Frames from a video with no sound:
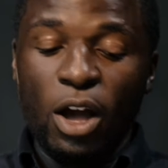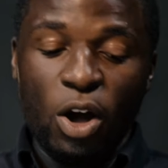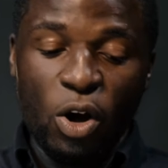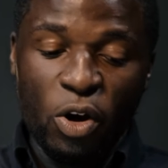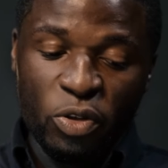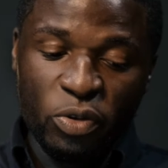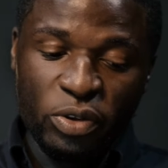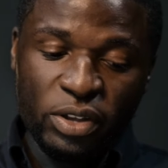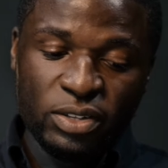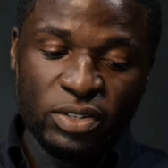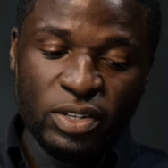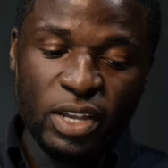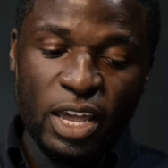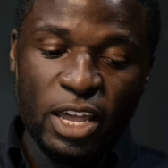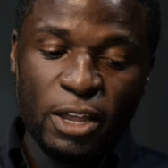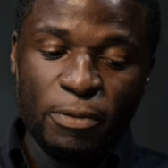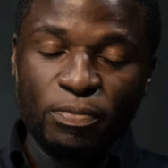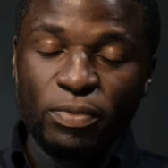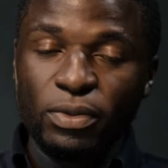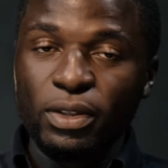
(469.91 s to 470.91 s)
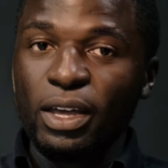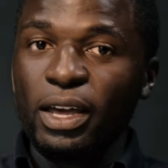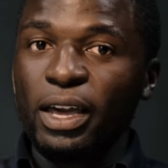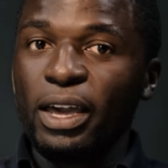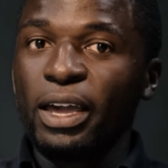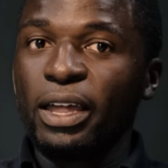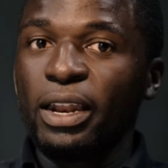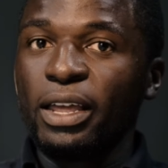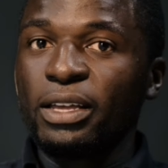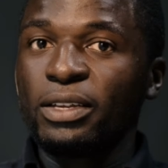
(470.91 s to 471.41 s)
Or you can say
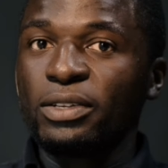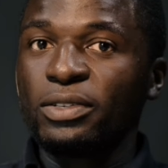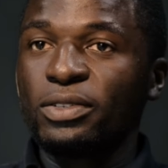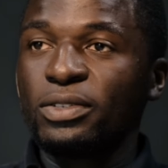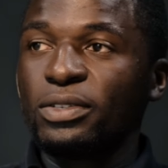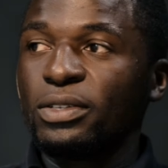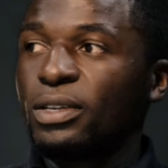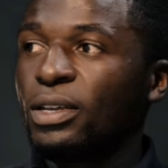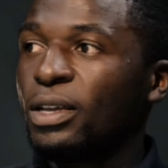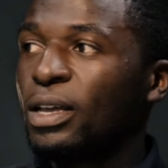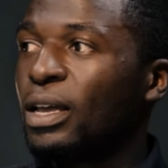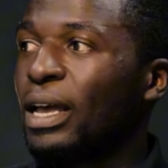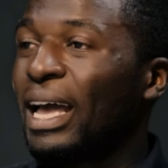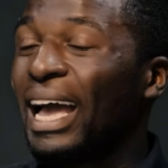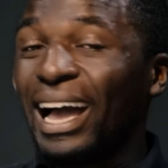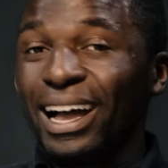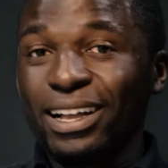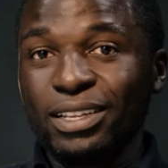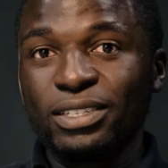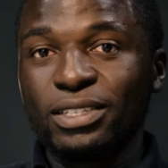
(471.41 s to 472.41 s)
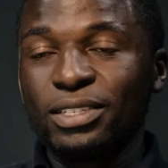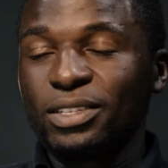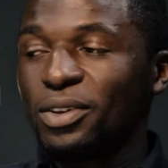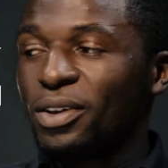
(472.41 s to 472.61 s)
it is at